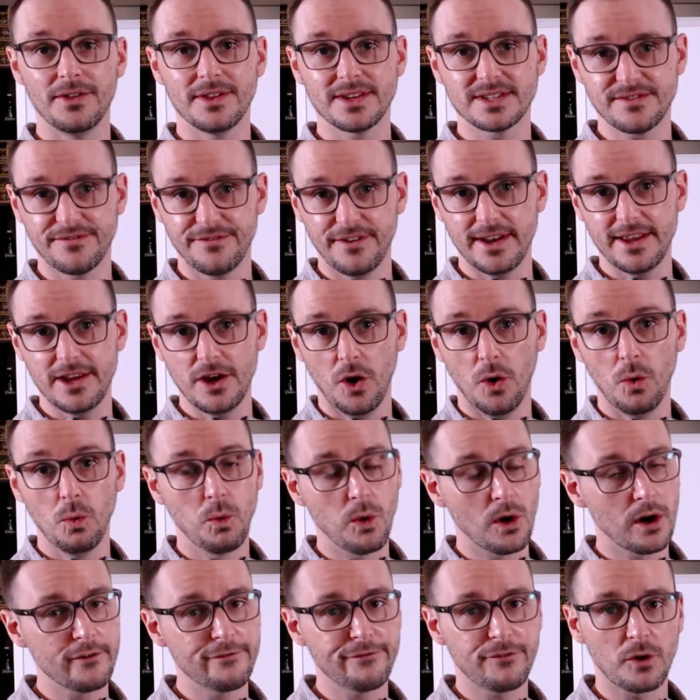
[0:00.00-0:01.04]
this video
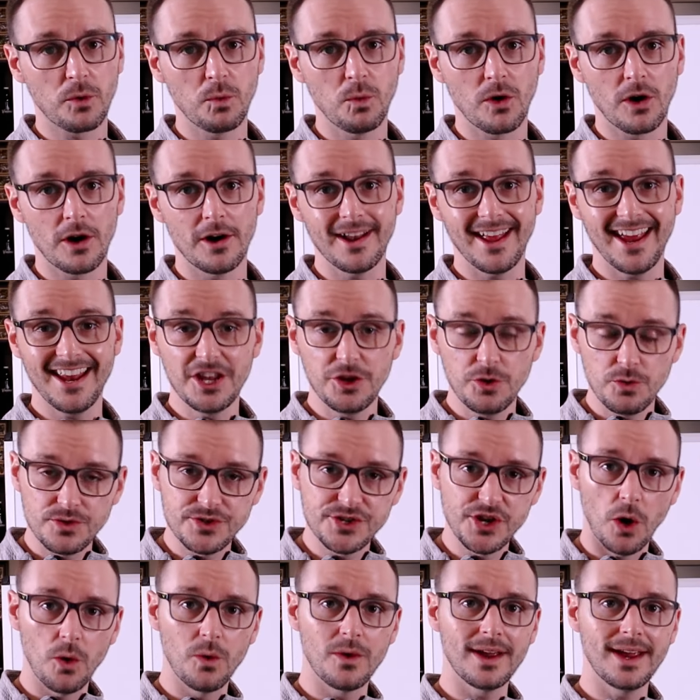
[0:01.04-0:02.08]
word for word and you
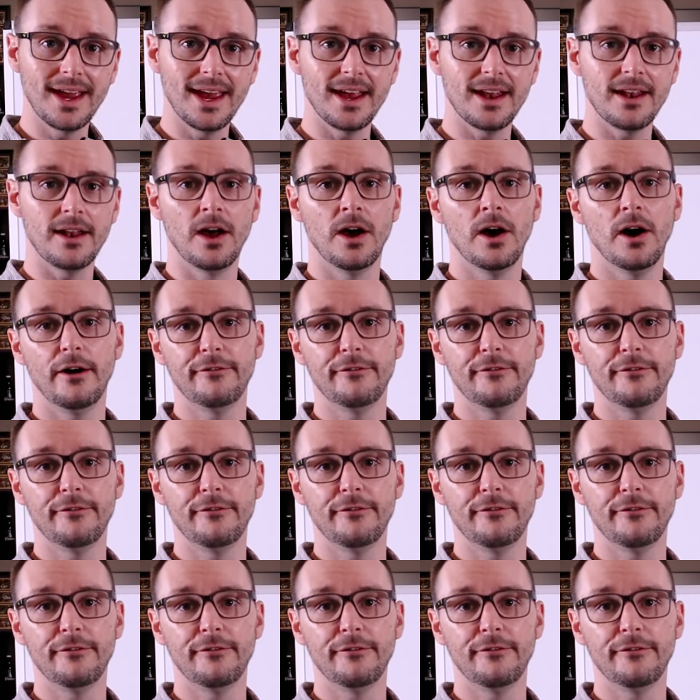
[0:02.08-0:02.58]
don't get